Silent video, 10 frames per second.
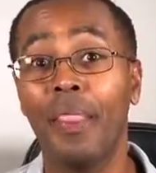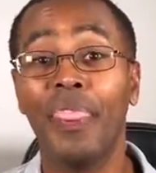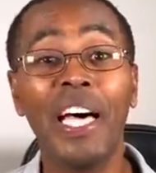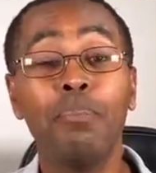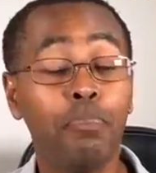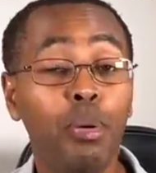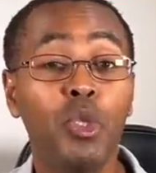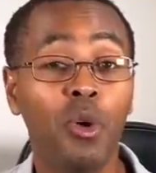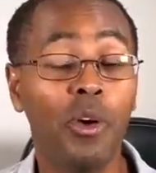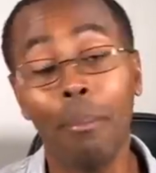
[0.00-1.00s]
That
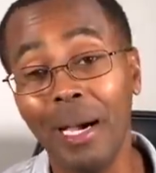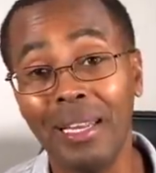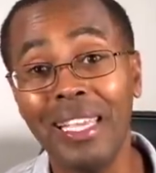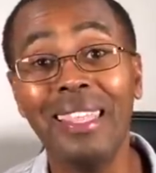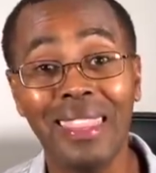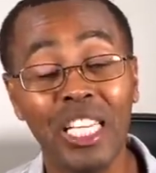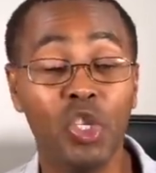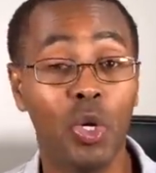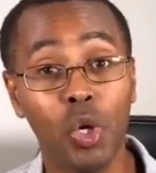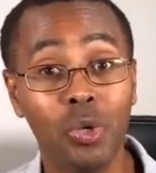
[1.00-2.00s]
puts off a man. He
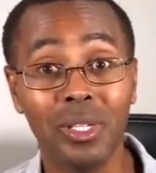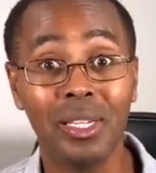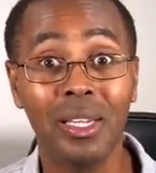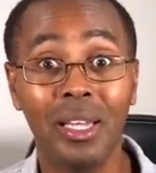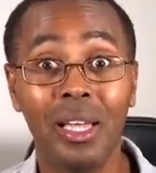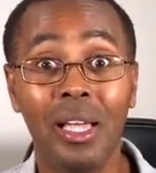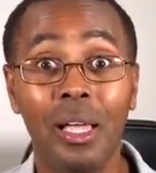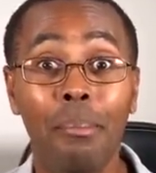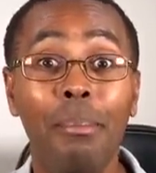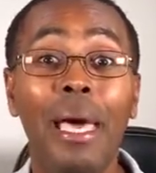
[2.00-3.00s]
thinks you're loose.
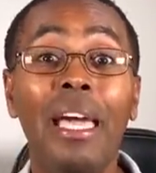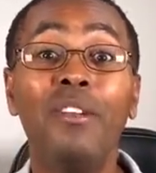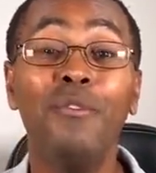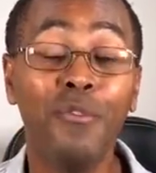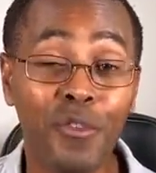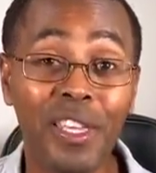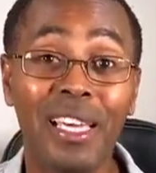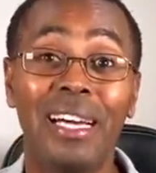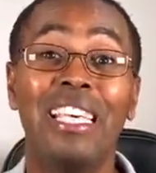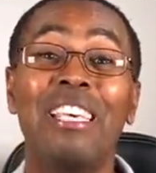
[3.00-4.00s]
Men
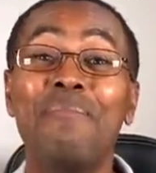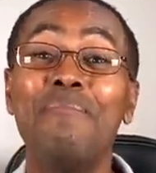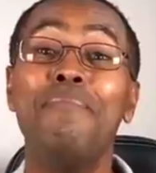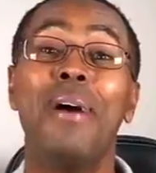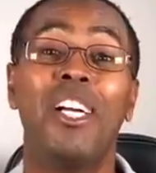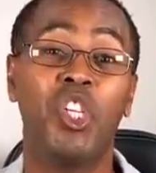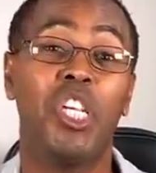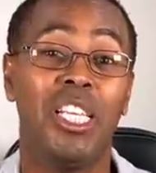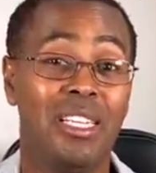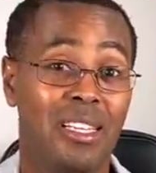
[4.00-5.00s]
fear
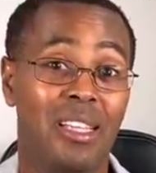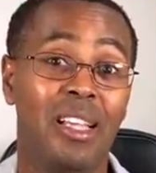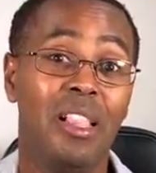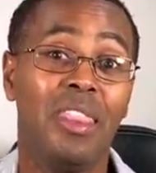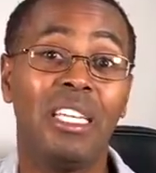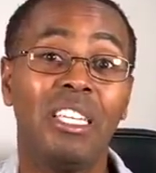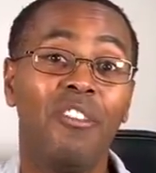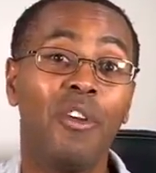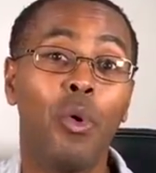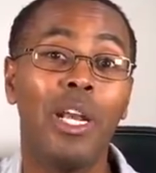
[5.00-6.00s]
imagining that
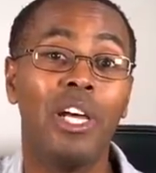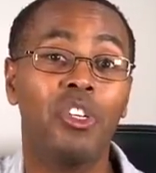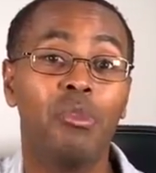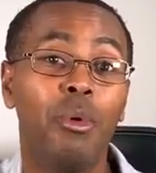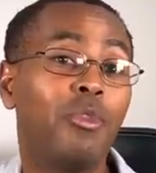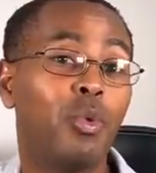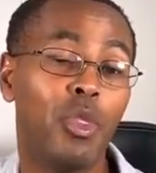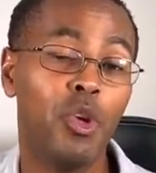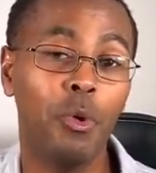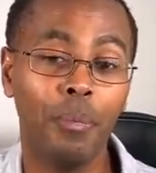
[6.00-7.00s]
everyone else moves
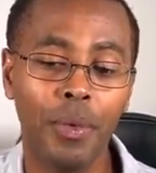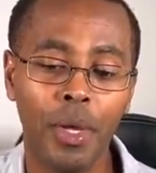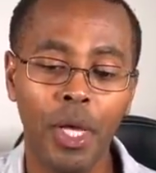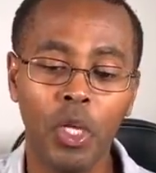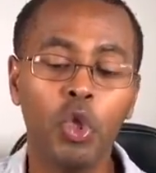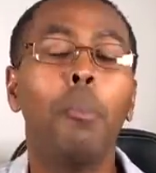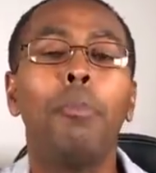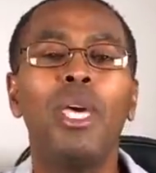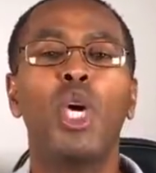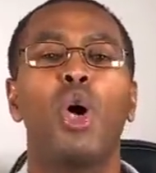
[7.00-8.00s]
with you. So
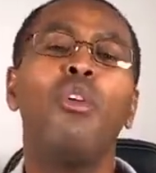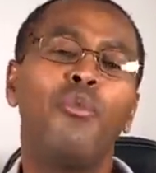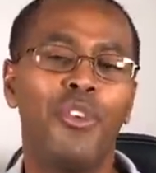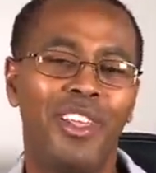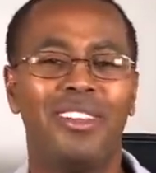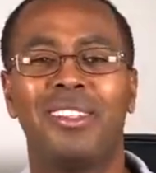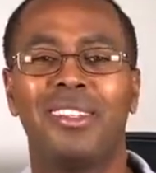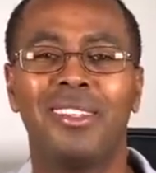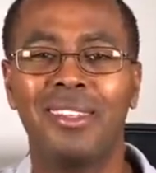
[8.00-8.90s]
be confident.